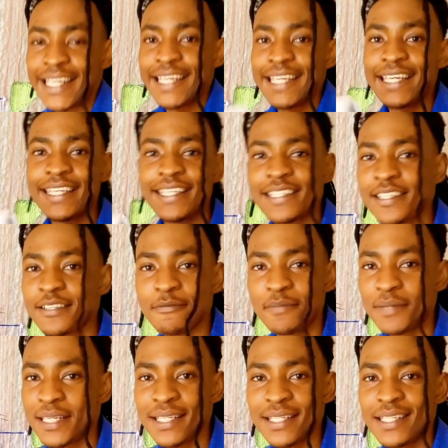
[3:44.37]
easy
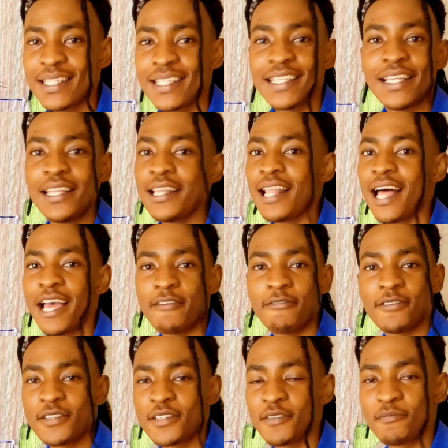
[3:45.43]
peasy, life
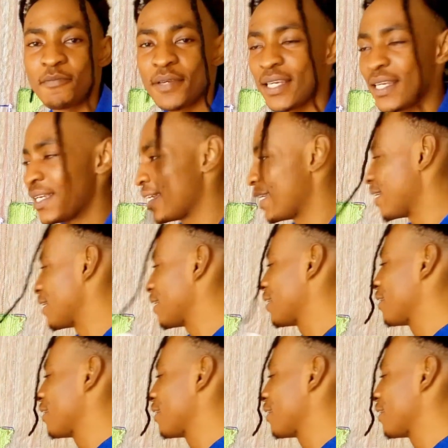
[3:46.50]
as a bee.